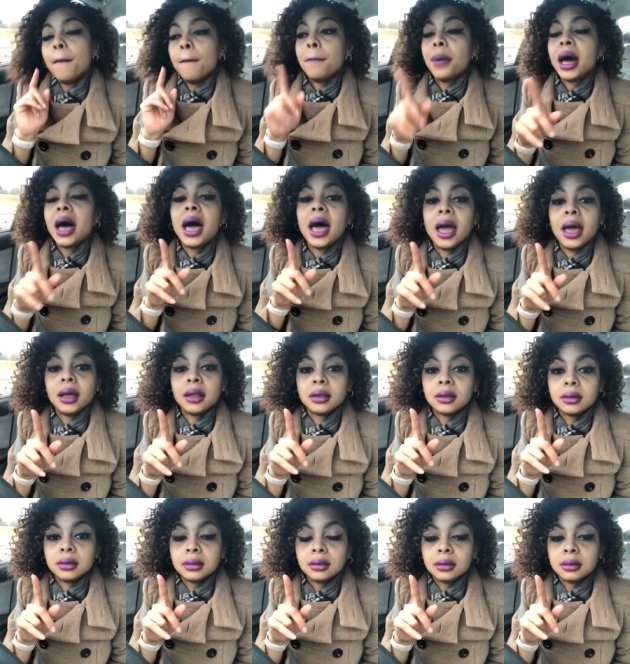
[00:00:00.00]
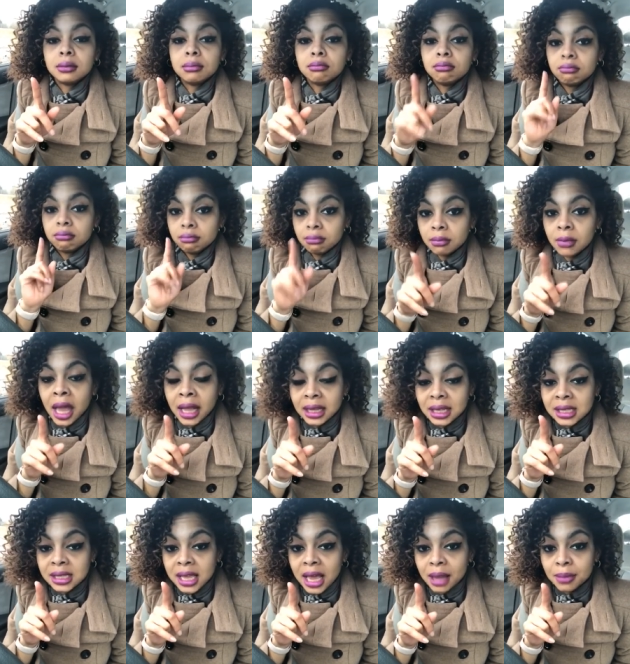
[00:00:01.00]
But at
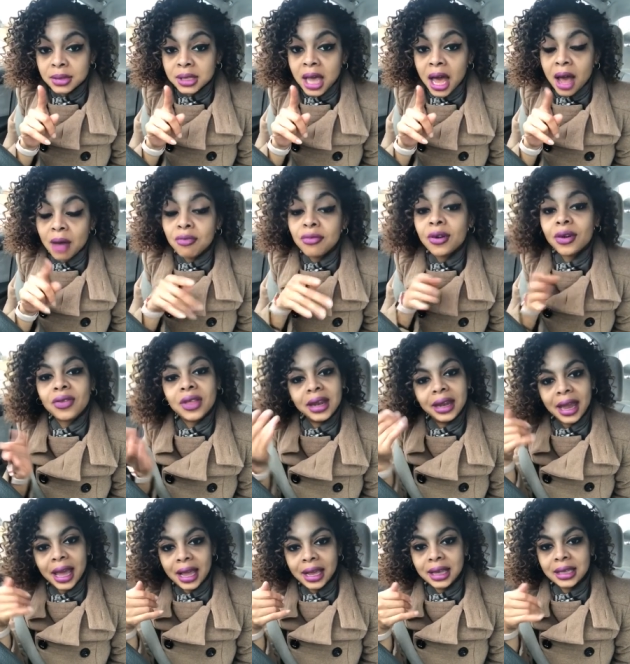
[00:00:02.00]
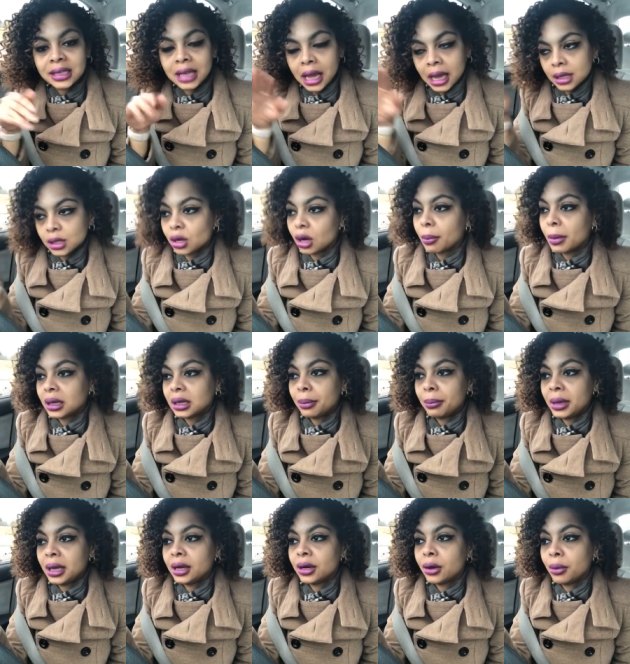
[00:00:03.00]
the same time, for the ladies, I ain't talking about the
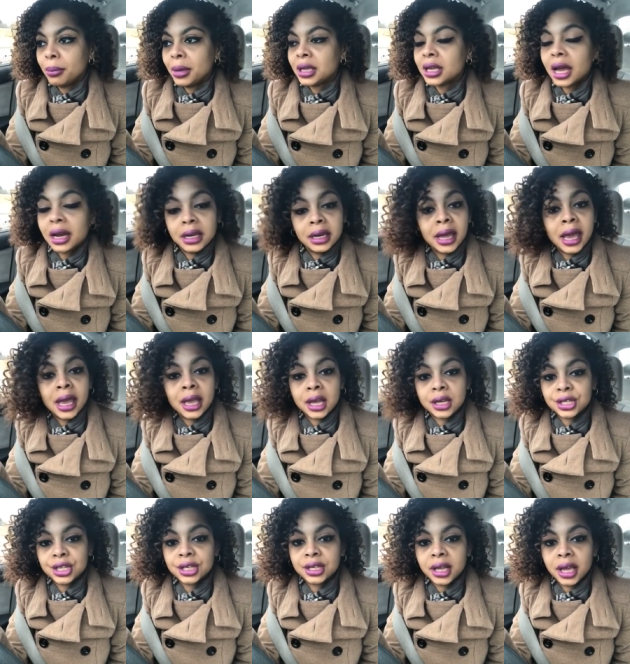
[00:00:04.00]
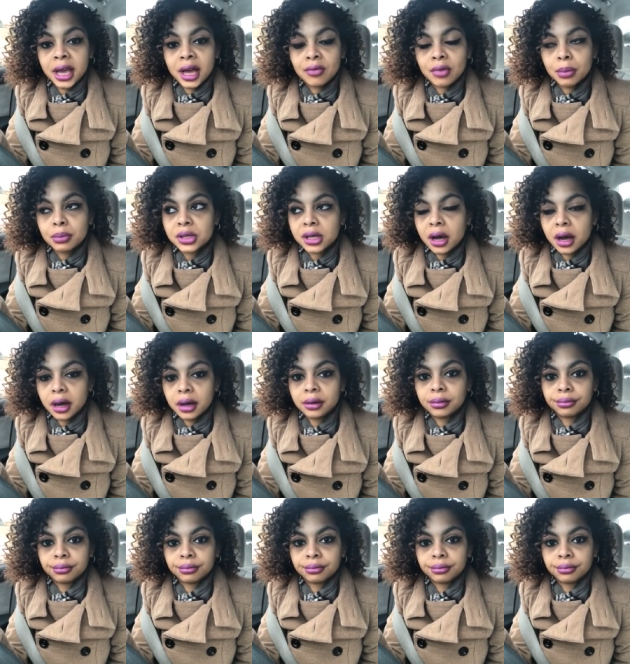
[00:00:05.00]
men, no men. Y'all need to have y'all shit together. I'm sorry.